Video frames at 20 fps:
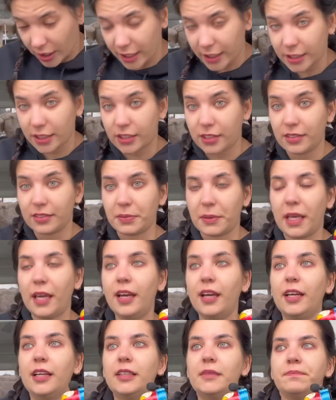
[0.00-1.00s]
excuse me.
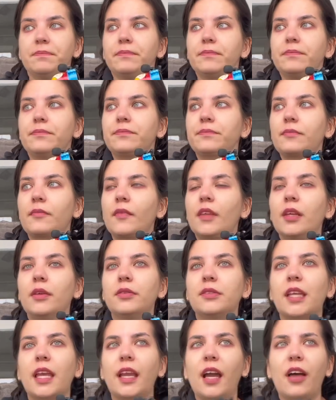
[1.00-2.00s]
He
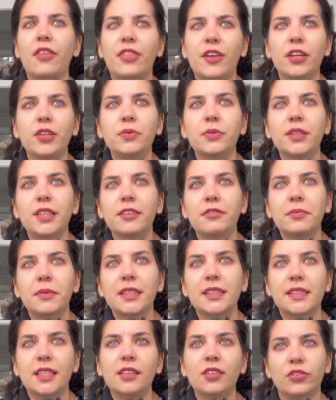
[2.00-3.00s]
was like, I thought you were giving me
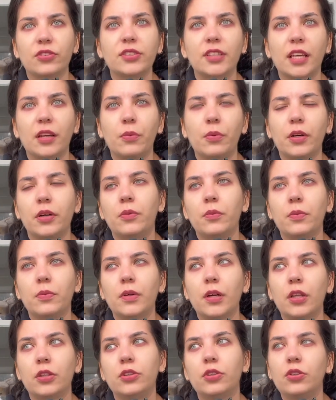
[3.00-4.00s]
signals. Like, what,
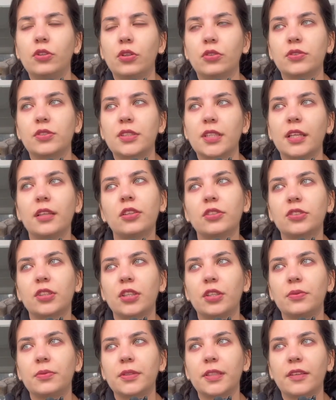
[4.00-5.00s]
those signals
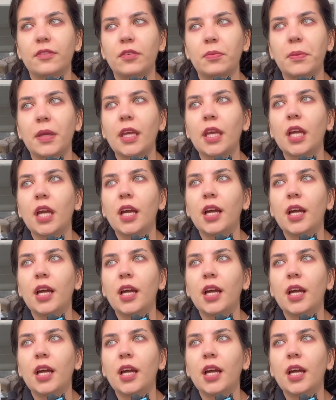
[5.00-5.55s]
that you were giving me.